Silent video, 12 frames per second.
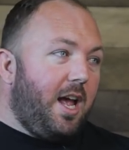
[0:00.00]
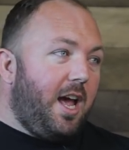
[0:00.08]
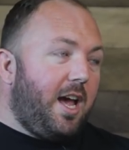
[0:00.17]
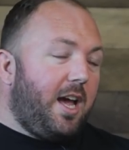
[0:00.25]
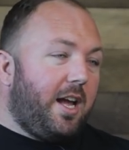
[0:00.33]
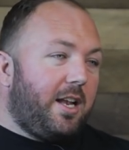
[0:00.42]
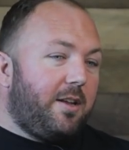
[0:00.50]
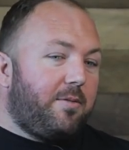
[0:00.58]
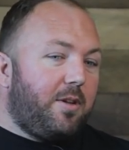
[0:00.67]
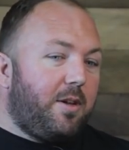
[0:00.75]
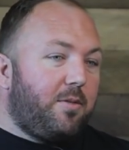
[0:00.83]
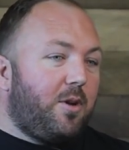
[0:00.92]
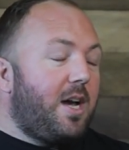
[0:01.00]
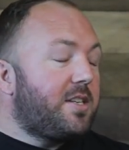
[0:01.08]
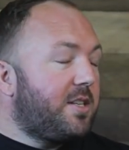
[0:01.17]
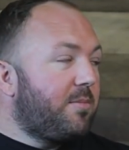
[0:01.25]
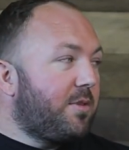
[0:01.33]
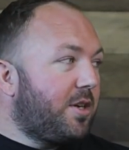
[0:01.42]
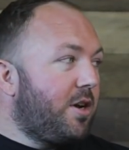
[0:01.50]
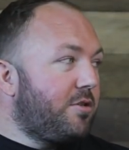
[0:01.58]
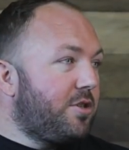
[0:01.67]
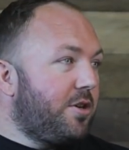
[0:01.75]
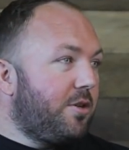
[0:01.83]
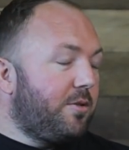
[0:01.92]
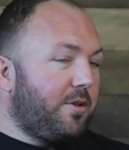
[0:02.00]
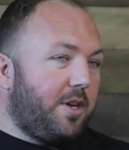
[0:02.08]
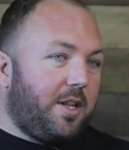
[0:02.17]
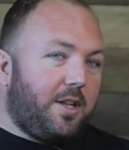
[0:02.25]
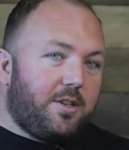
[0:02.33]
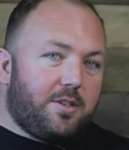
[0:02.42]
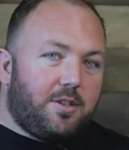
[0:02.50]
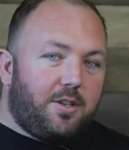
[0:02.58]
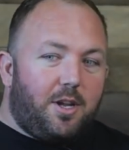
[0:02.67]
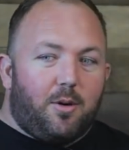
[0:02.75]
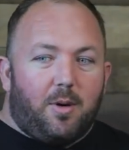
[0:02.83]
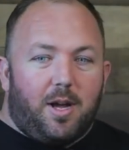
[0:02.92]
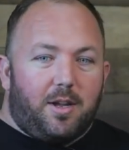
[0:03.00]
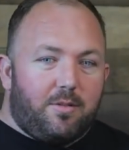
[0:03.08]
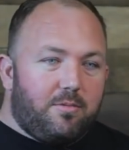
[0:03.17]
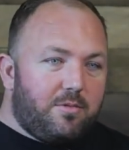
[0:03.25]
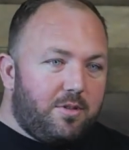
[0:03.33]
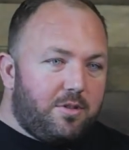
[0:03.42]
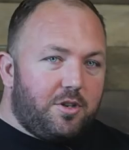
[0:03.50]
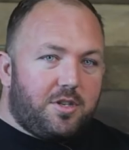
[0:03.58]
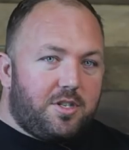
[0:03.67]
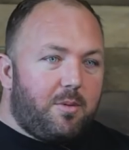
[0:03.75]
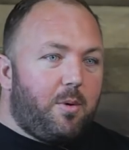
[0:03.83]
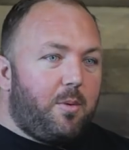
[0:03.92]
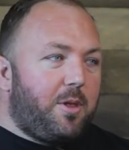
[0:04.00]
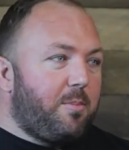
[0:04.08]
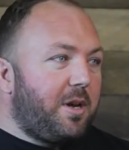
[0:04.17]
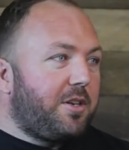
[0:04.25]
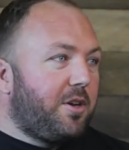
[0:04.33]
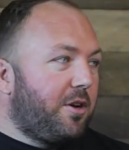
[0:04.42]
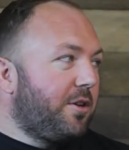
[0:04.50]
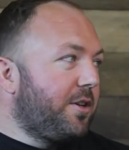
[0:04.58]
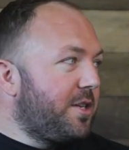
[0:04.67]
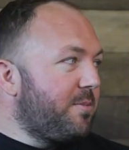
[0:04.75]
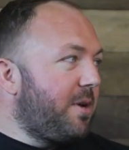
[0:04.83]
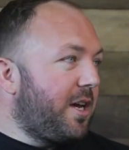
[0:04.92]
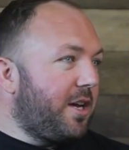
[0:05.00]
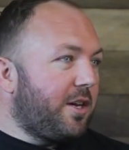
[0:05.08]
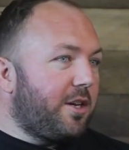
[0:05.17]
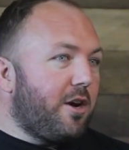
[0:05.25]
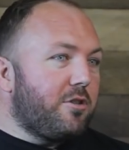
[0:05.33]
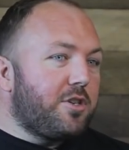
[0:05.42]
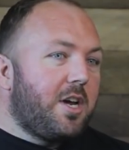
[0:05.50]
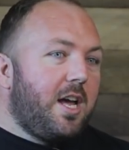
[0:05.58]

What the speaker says: And if you ask them to coach you, and it's, you know, why just someone with a big total doesn't make a good coach,